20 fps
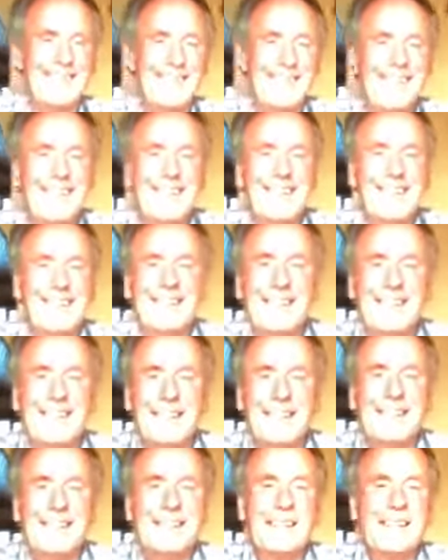I actually
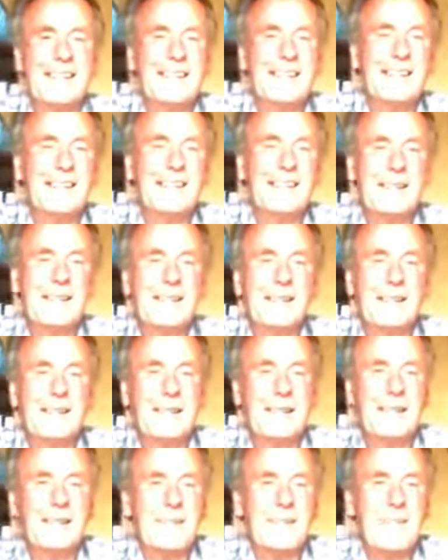saw one
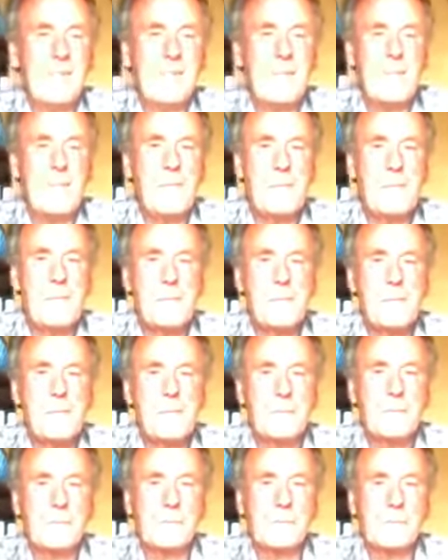that was on
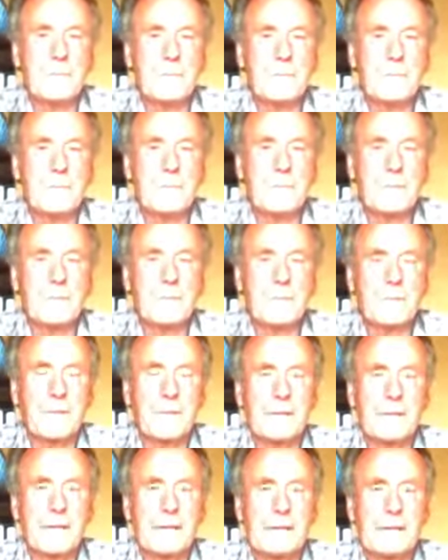YouTube or
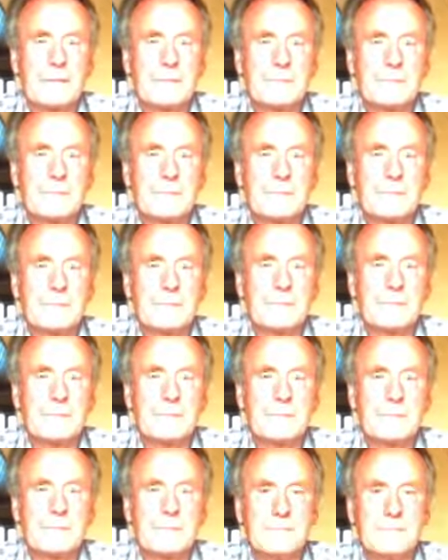Facebook the other
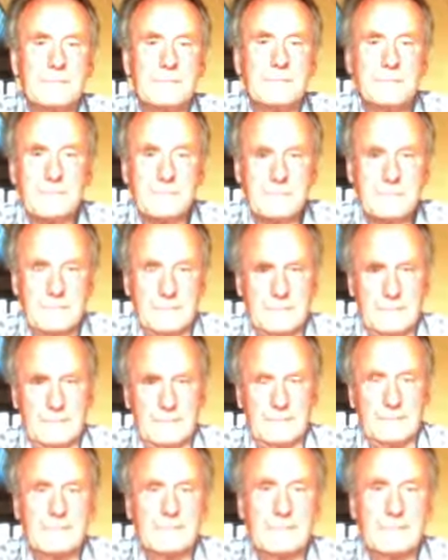day, and there was
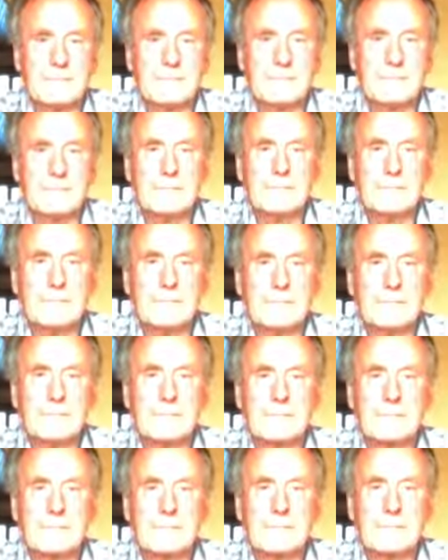one for sale on
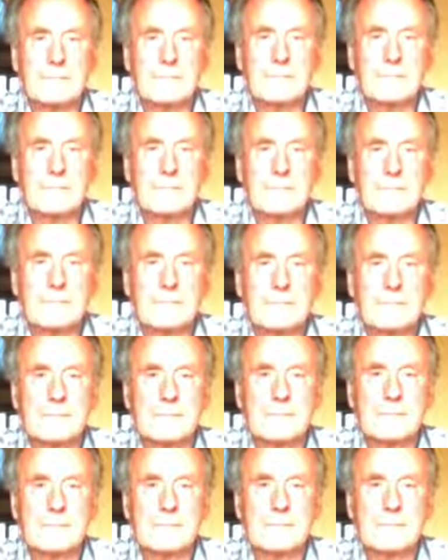Silverstone auctions
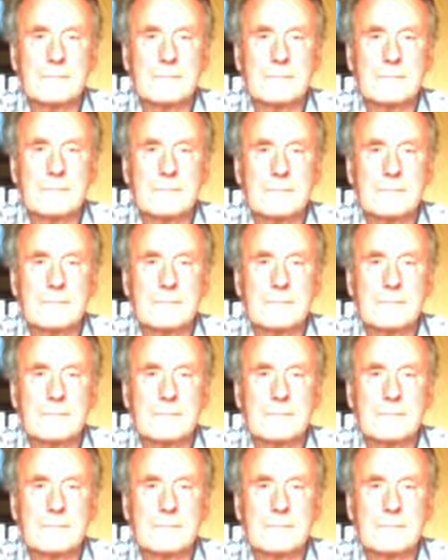that had either